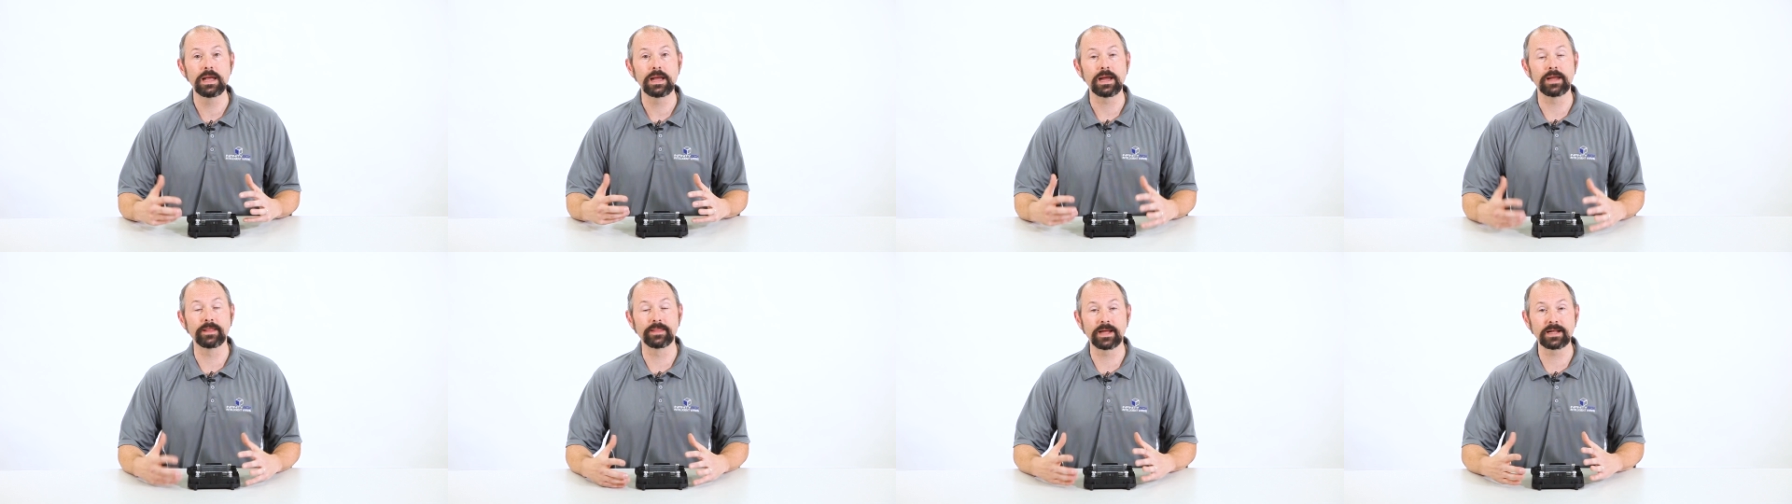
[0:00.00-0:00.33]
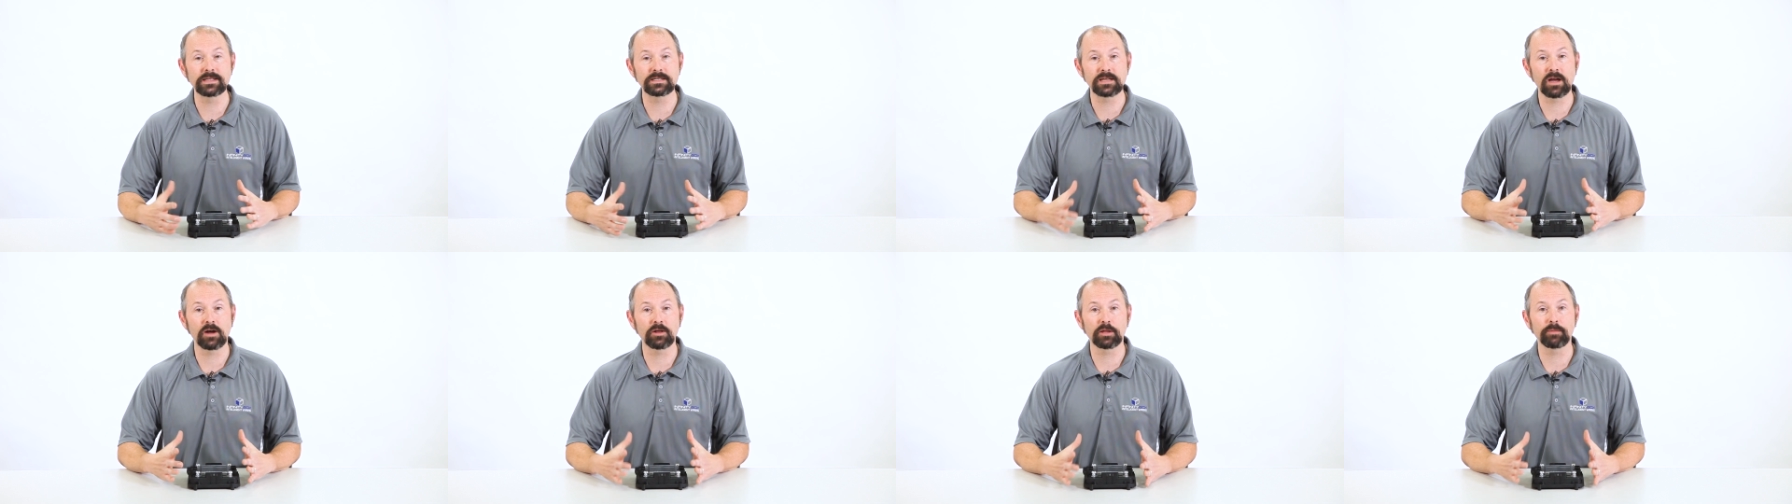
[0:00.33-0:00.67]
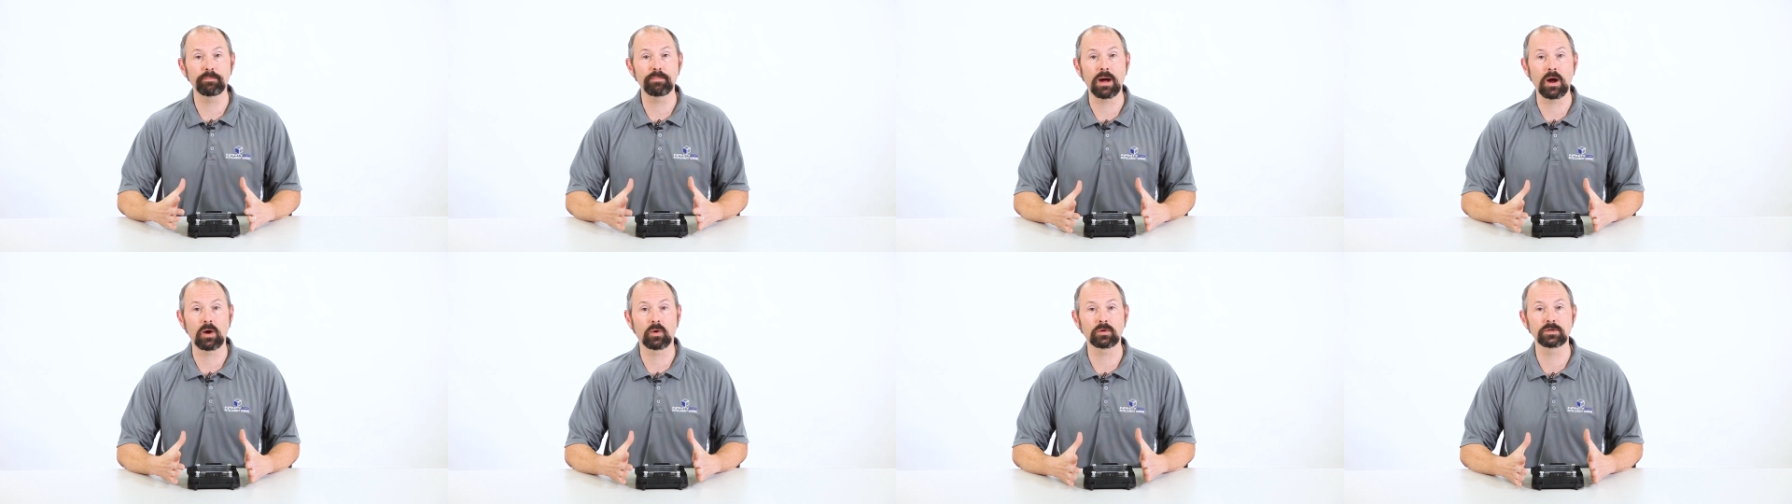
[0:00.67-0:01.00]
and that's how the
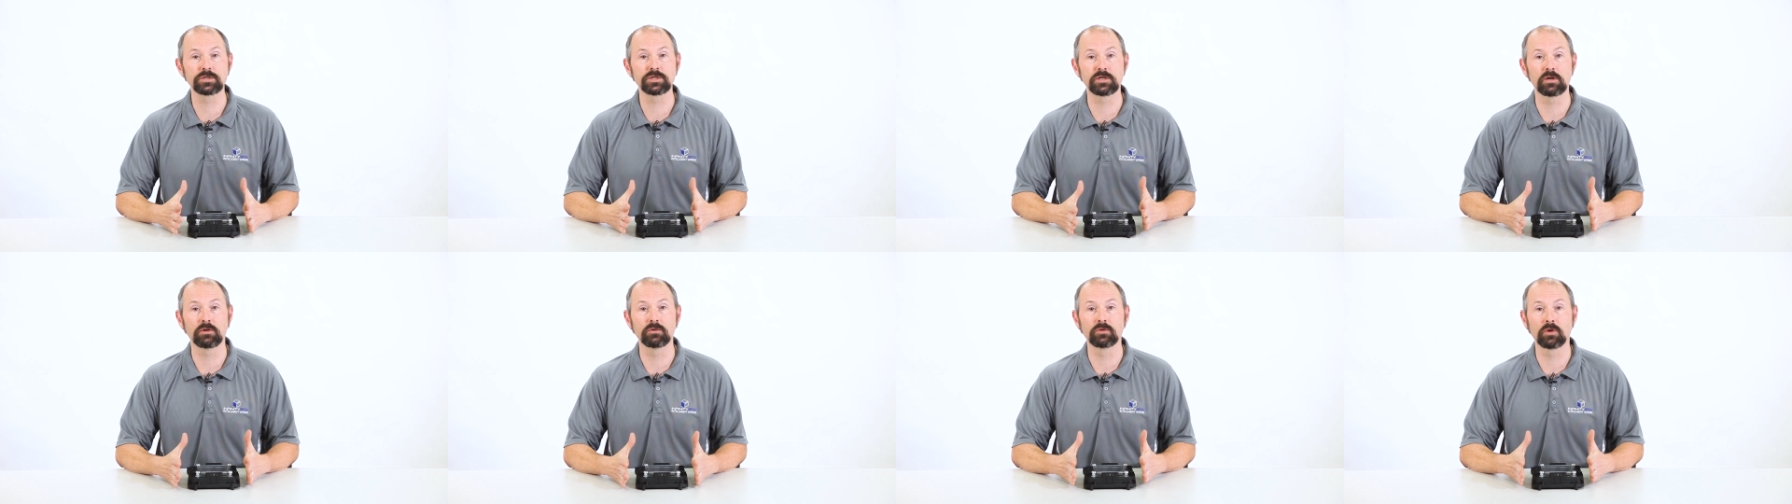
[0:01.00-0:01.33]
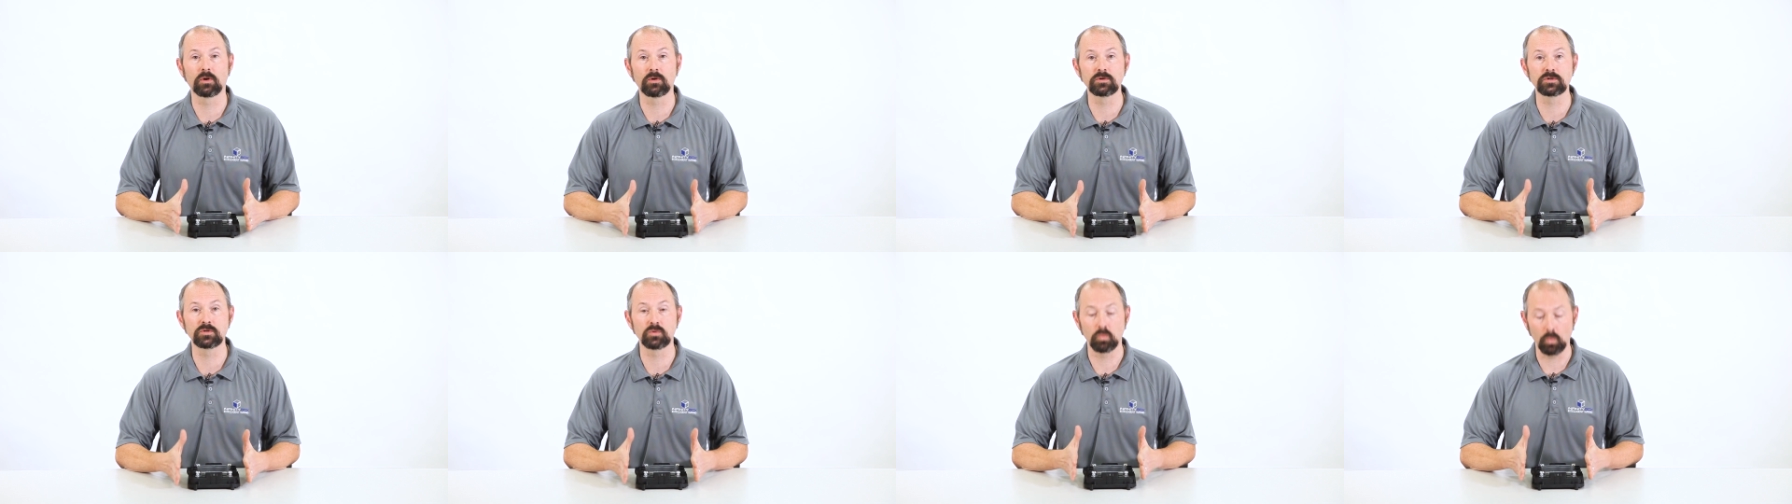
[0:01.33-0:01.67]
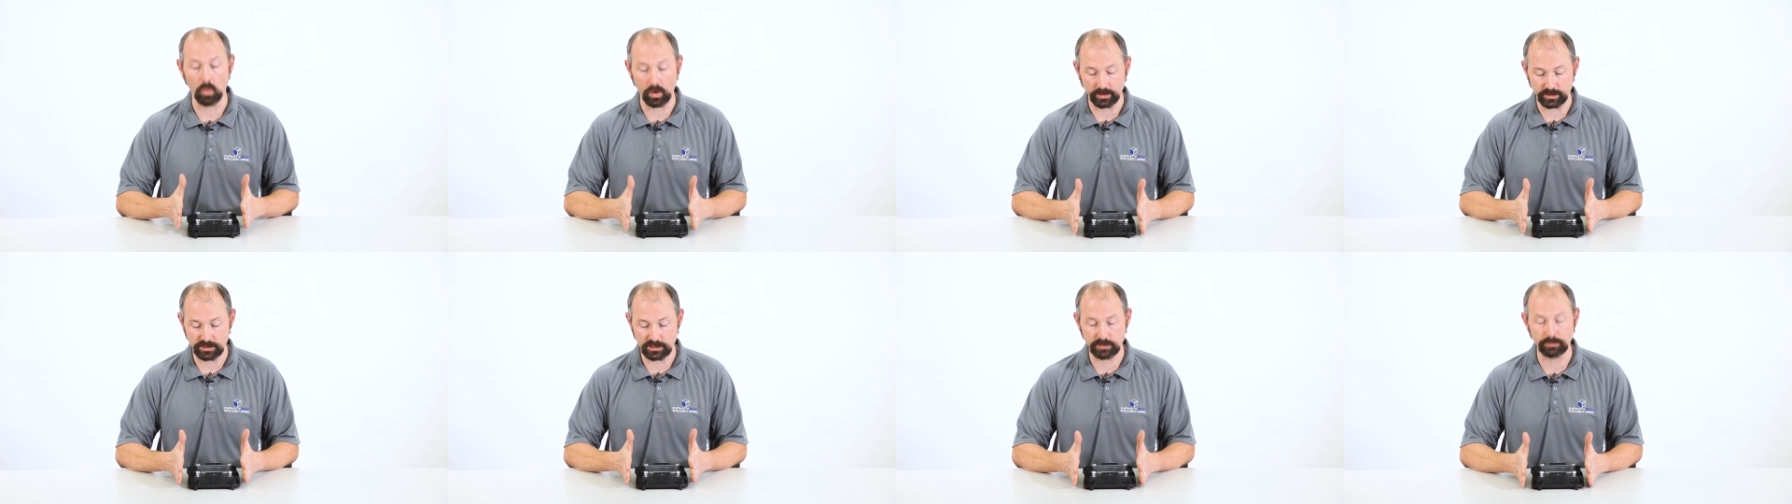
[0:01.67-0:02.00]
power cell knows
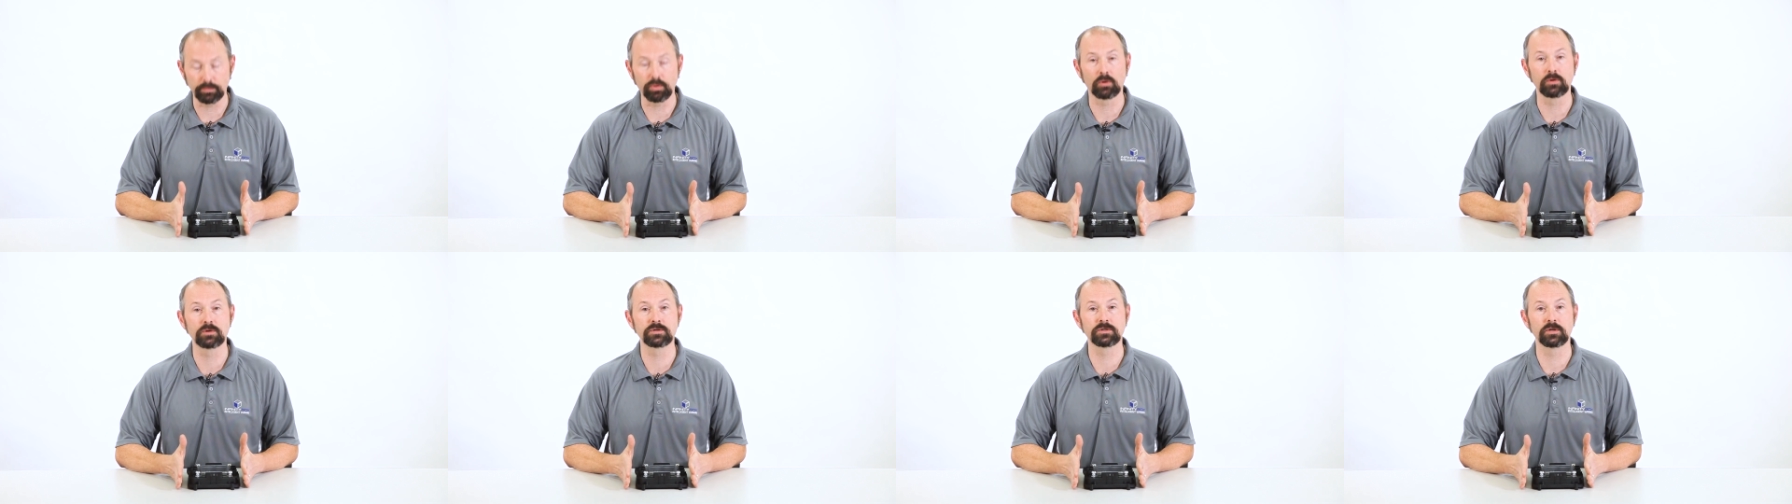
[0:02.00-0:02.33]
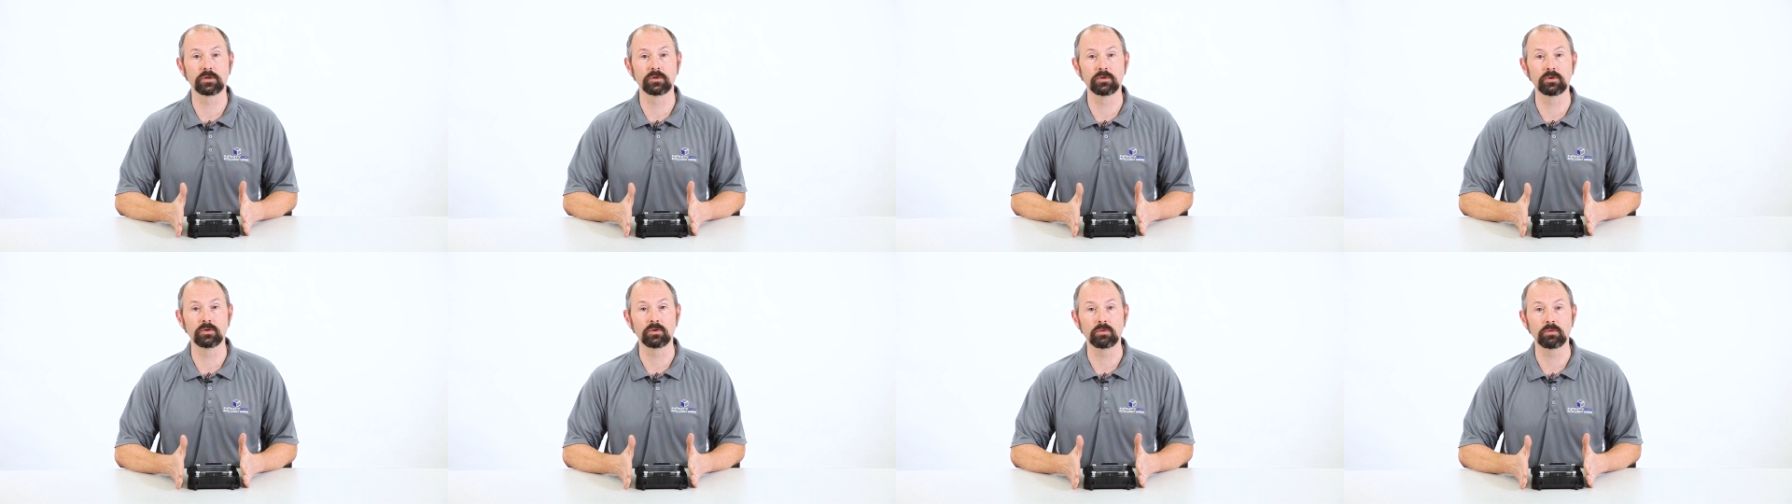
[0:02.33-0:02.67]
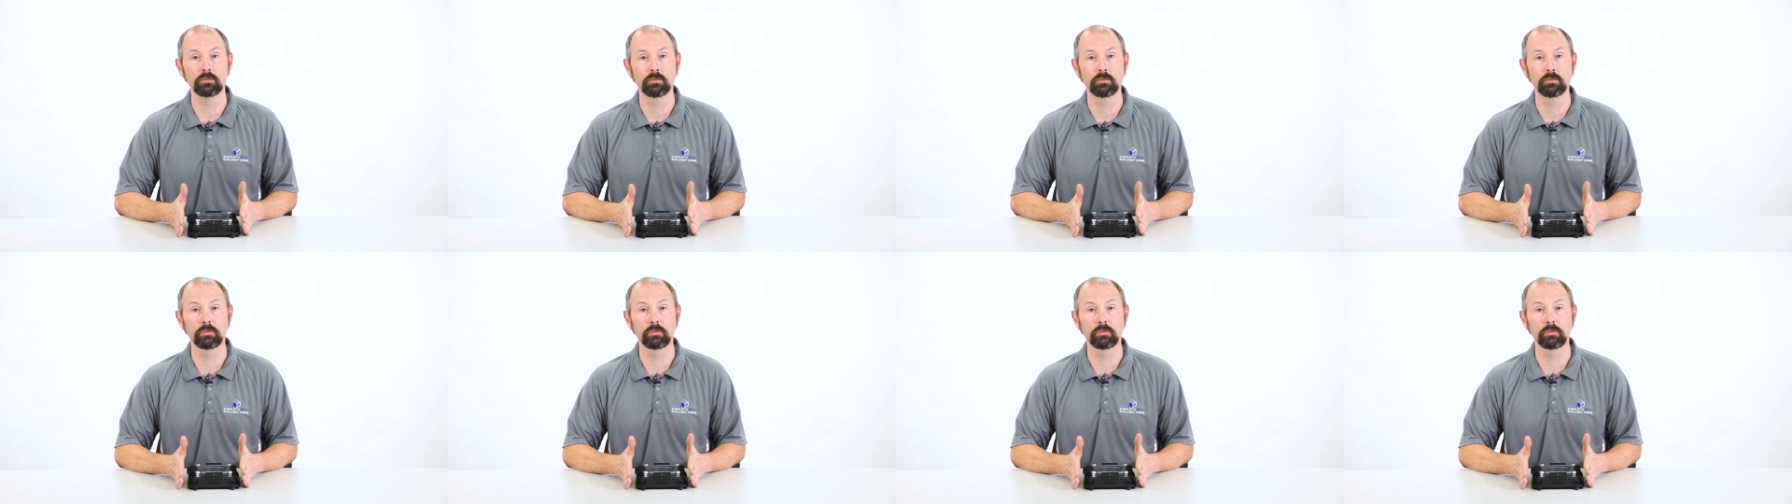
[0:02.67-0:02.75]
what it's supposed to do.